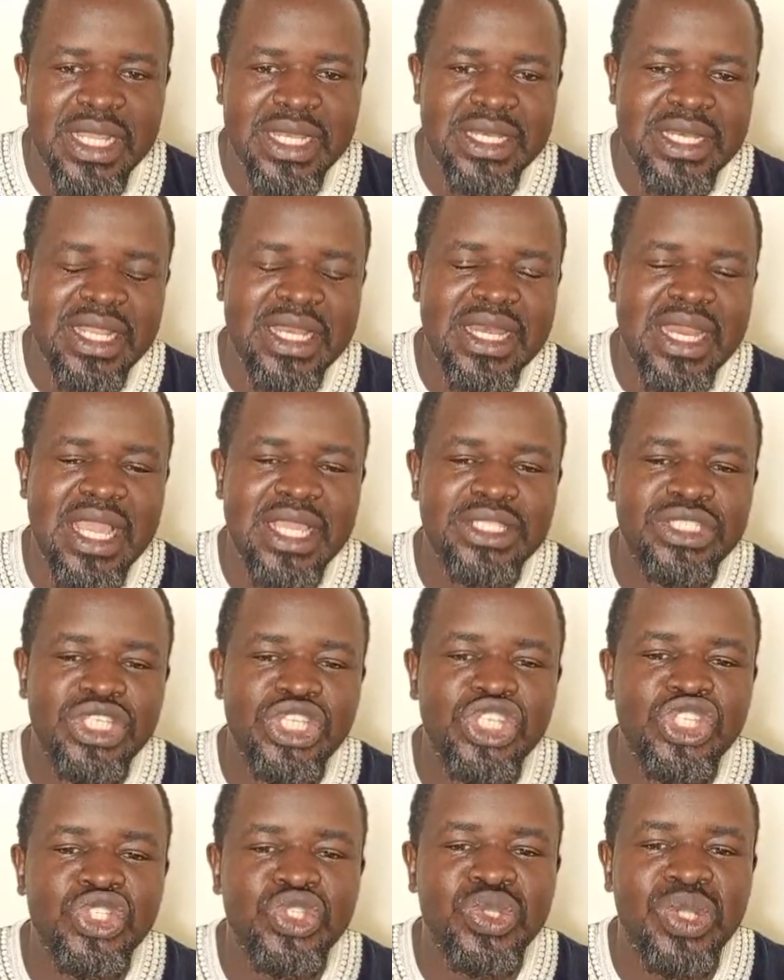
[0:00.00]
Then there is
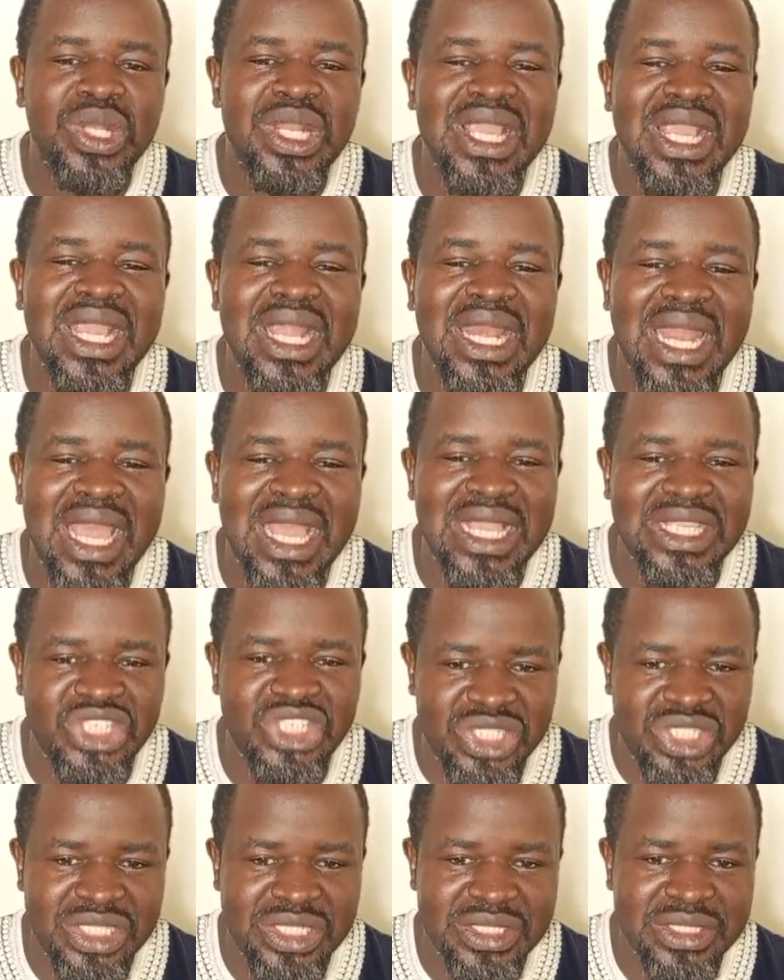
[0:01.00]
insulin
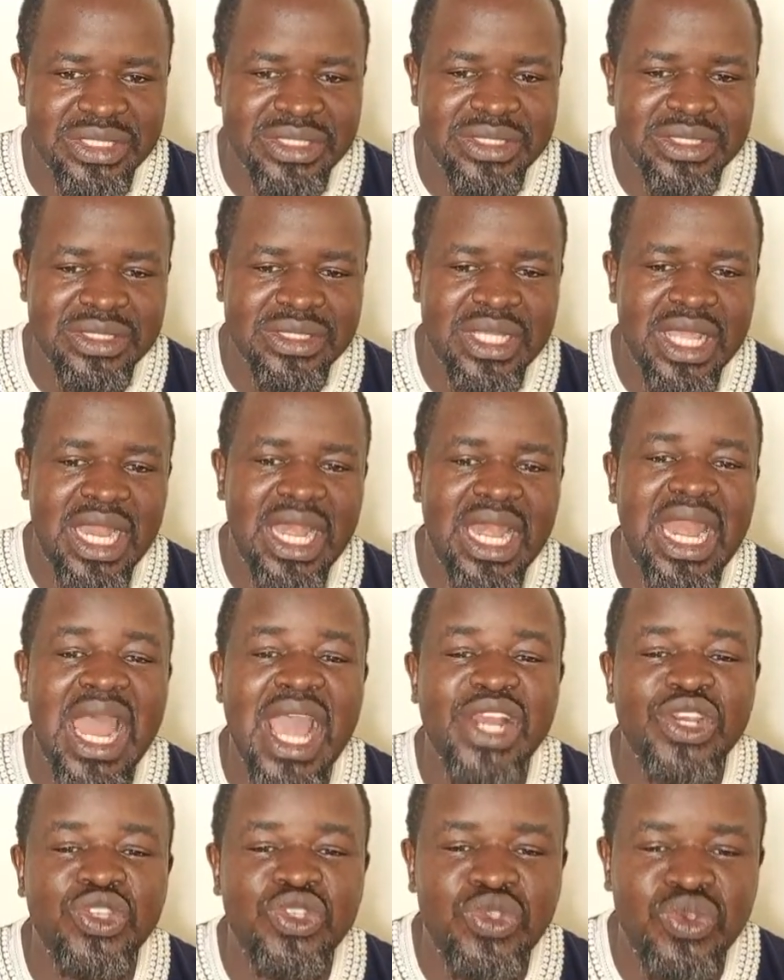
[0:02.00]
glargine,
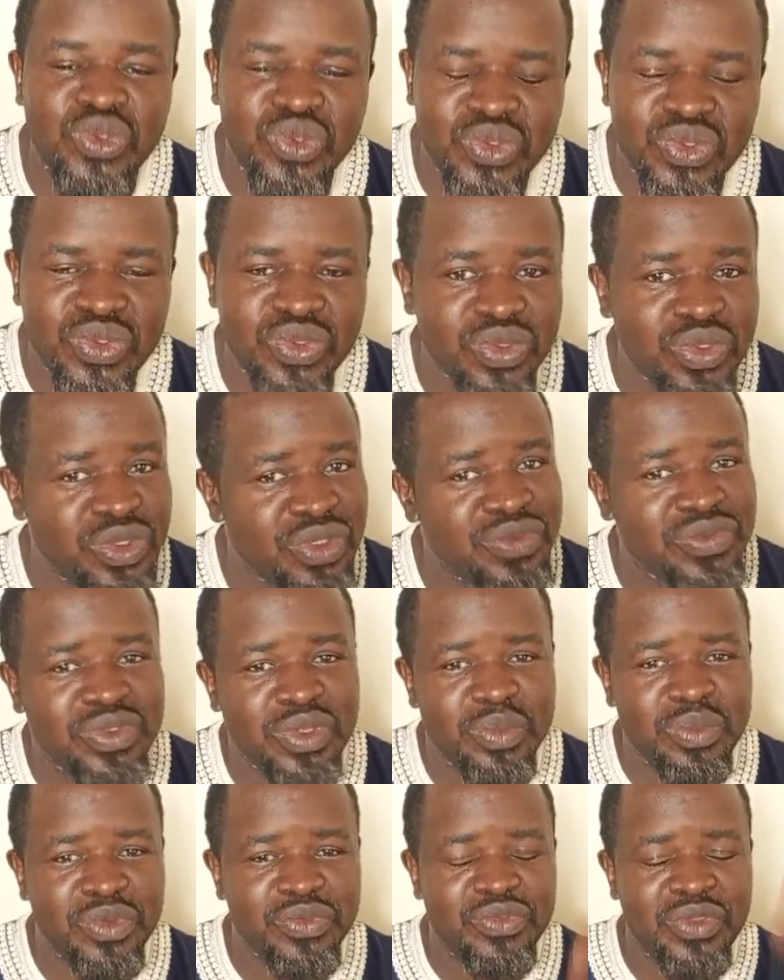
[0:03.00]
Lantus, if
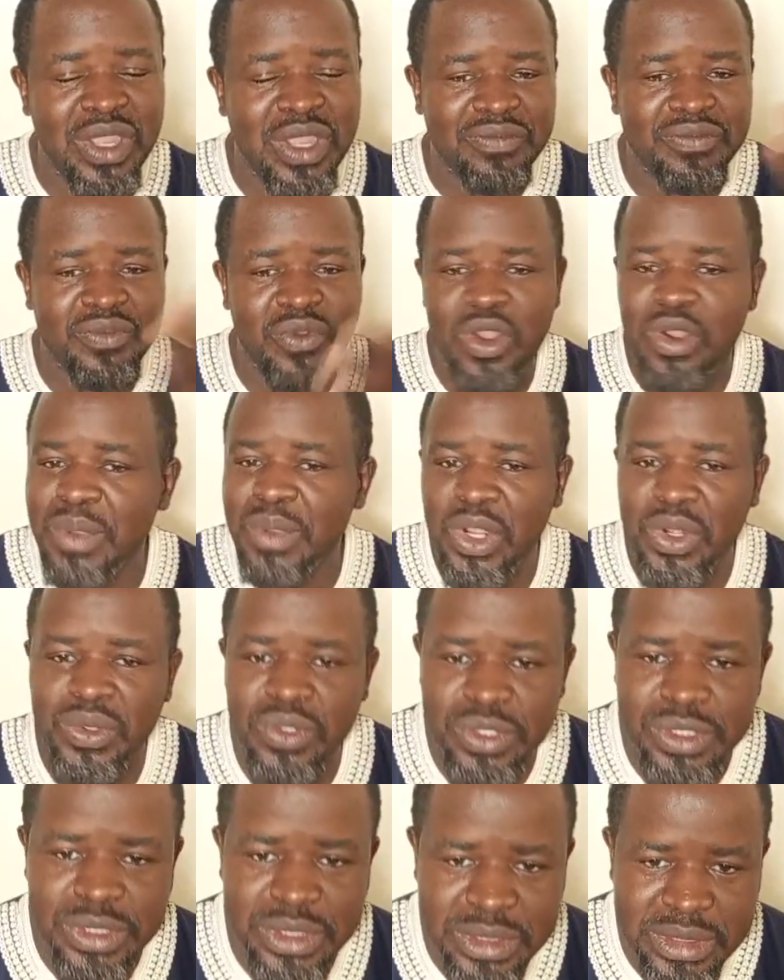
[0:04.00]
some of you have come
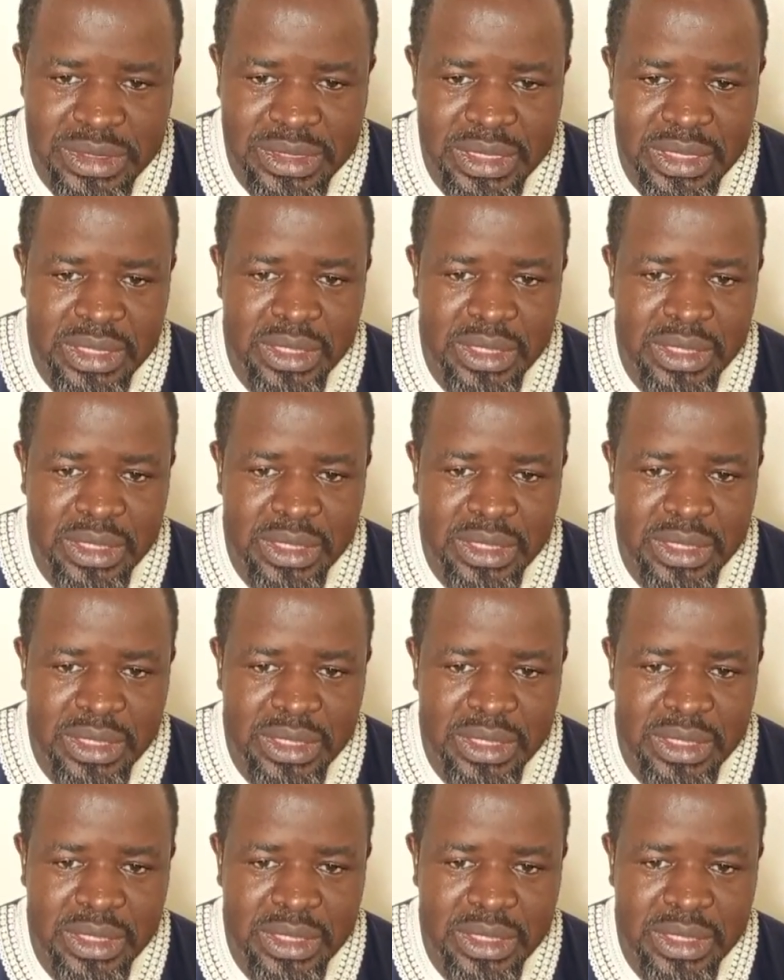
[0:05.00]
across it,